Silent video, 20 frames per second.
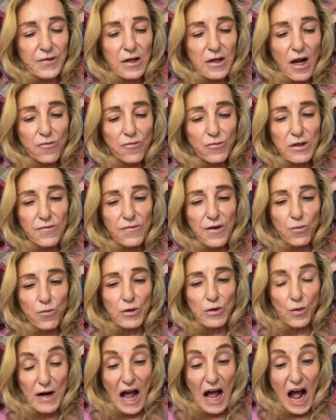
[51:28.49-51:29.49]
got rid of it
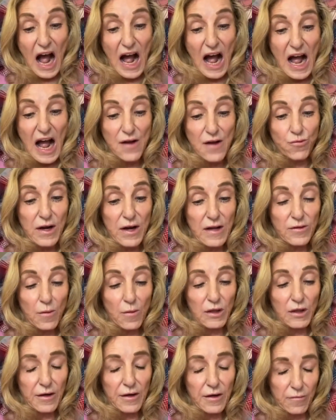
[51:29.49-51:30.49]
was when I ran the
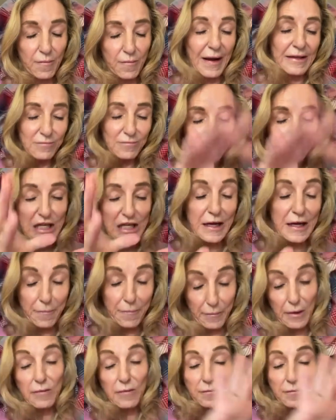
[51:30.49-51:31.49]
malaria, my
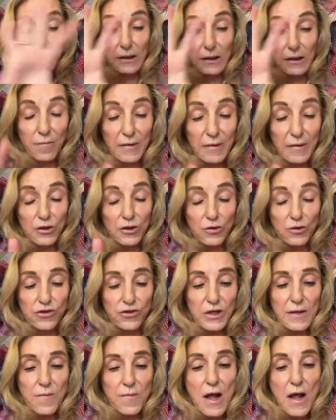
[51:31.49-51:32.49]
team, believe me, a huge
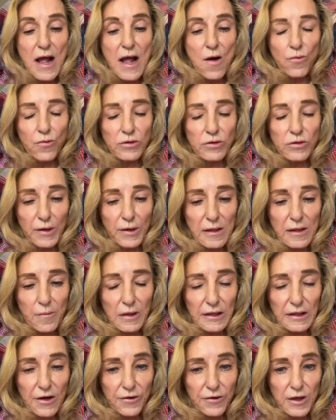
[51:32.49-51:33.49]
team, was running a
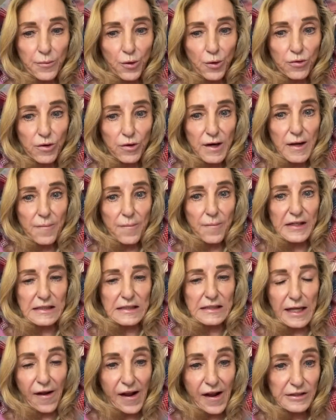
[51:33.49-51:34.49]
malaria program
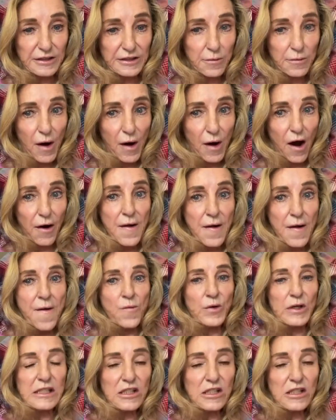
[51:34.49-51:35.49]
in Zanzibar.
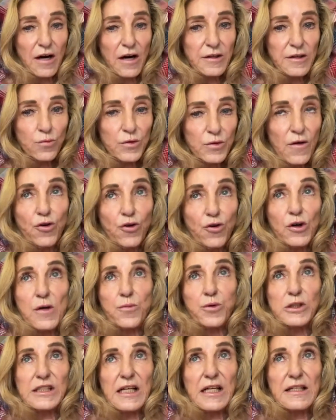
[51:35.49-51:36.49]
We started with a
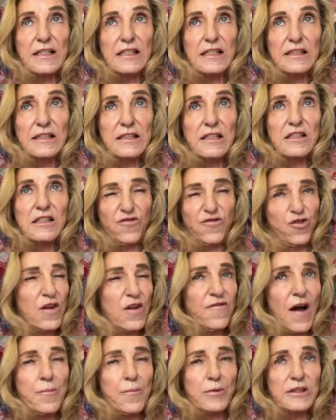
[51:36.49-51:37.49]
40% incidence,
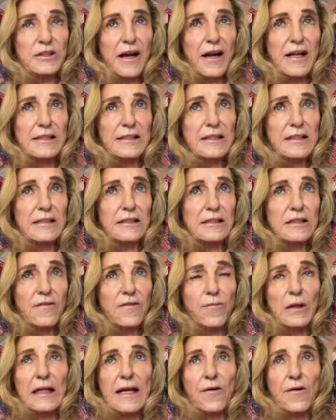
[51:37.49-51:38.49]
45% incidence
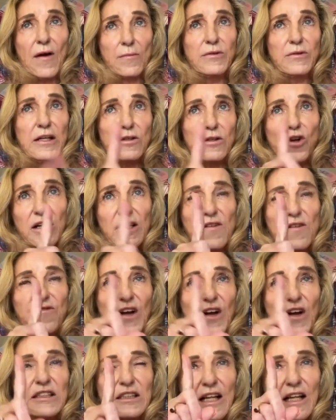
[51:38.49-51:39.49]
of malaria. I'm talking
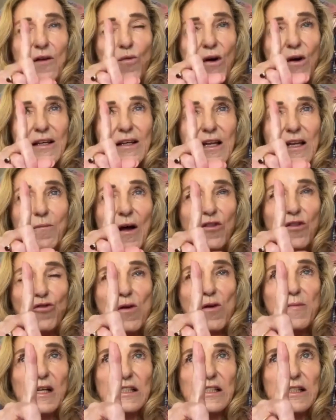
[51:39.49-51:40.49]
fast because I want to get my
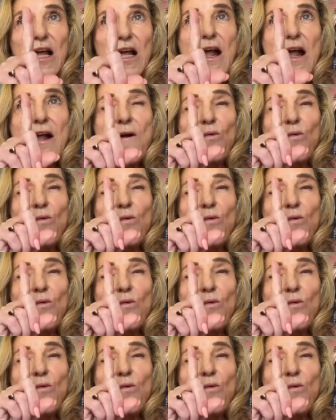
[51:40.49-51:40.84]
3 minutes in.